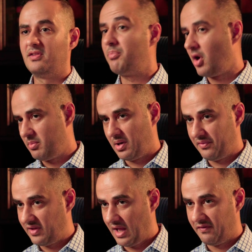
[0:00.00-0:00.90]
Department
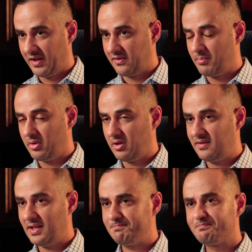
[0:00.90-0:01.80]
of State Visa
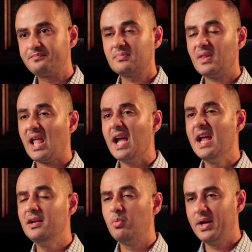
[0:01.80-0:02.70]
Bulletin.
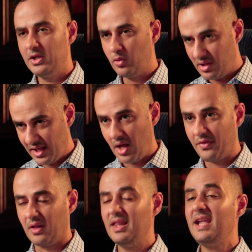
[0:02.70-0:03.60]
And when you click
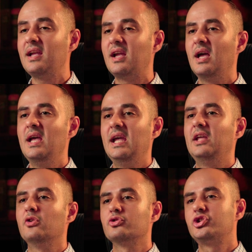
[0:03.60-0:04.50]
on the link,
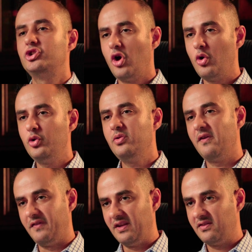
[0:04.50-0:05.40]
it'll show you
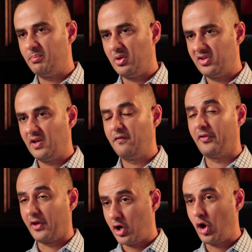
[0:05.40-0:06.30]
the visa bulletin
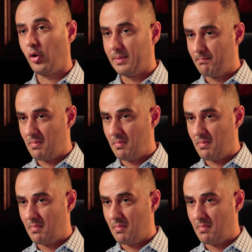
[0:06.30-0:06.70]
for the current